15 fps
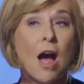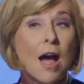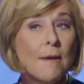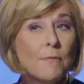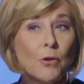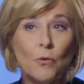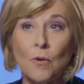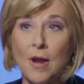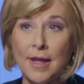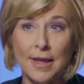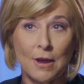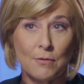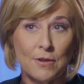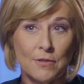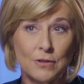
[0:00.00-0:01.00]
I'm crying
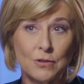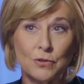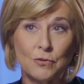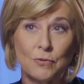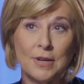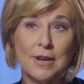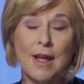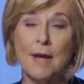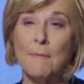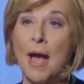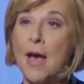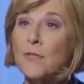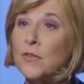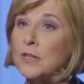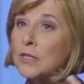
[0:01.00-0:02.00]
out in the street. I'm
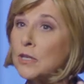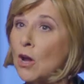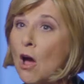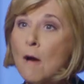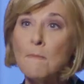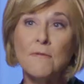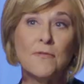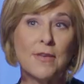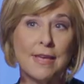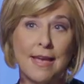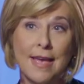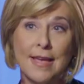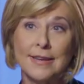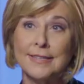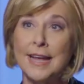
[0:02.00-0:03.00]
at the top of the
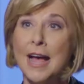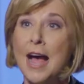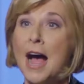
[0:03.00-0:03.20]
gate.